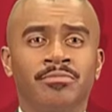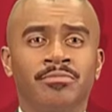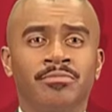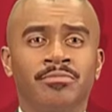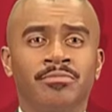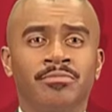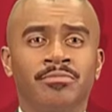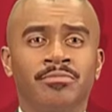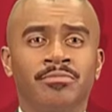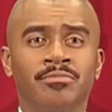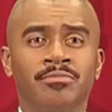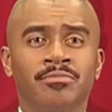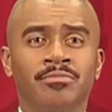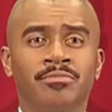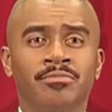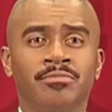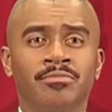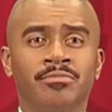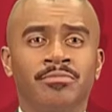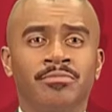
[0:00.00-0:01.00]

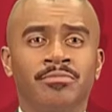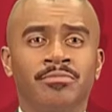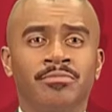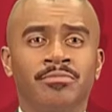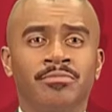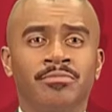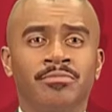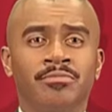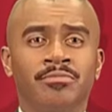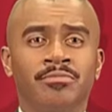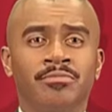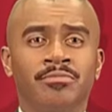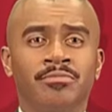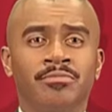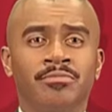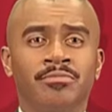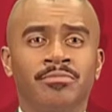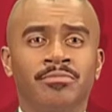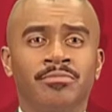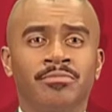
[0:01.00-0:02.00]

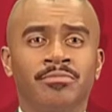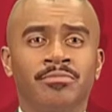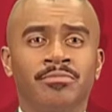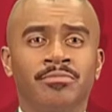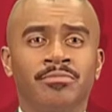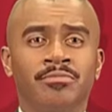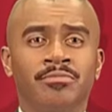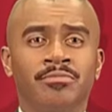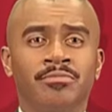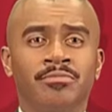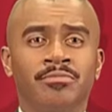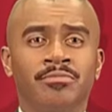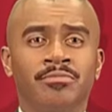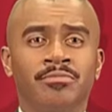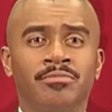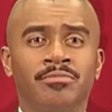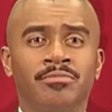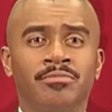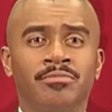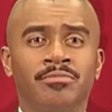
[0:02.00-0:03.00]

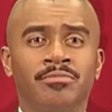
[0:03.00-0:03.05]
(no lip movement)